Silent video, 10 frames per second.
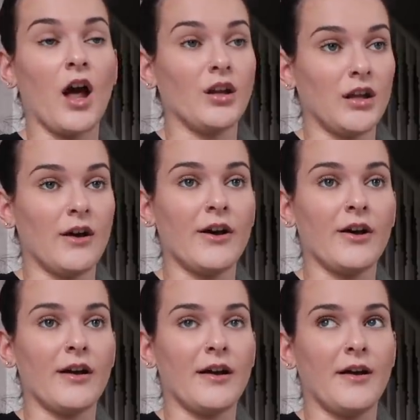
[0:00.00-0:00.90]
a
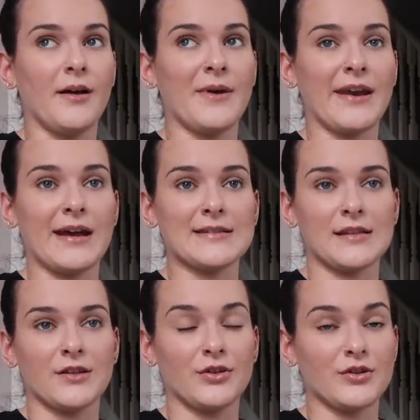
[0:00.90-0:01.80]
lot um, and has
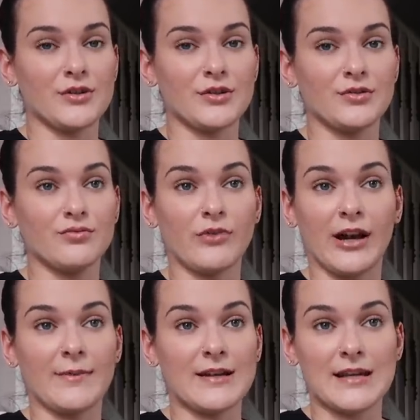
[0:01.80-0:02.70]
a good
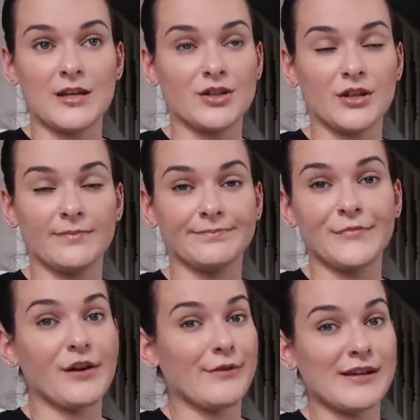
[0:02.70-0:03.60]
recommendation
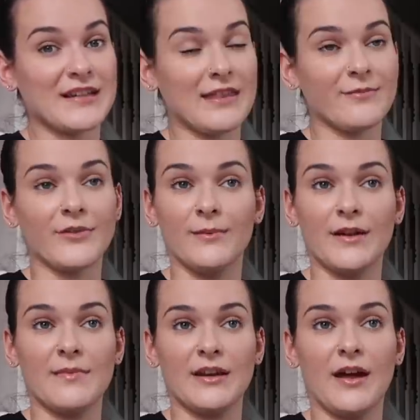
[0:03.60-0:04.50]
of where to get them from,
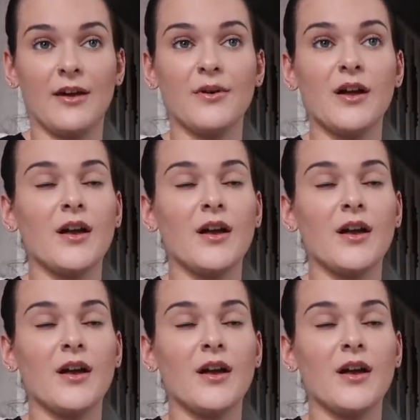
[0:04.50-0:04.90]
let me know.